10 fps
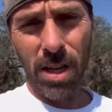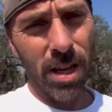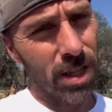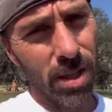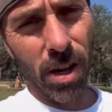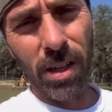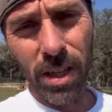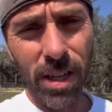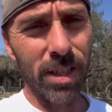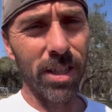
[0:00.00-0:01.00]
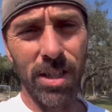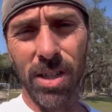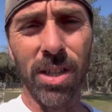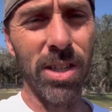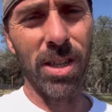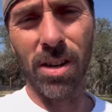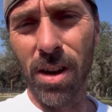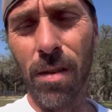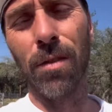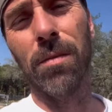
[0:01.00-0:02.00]
That's all it is. It's just, you know,
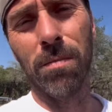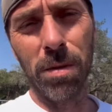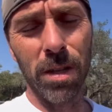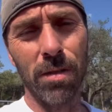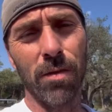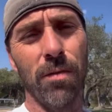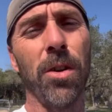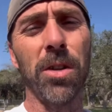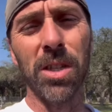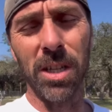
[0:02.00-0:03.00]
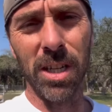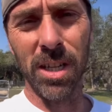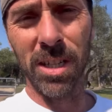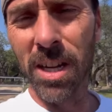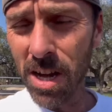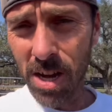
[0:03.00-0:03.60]
every piece of adversity is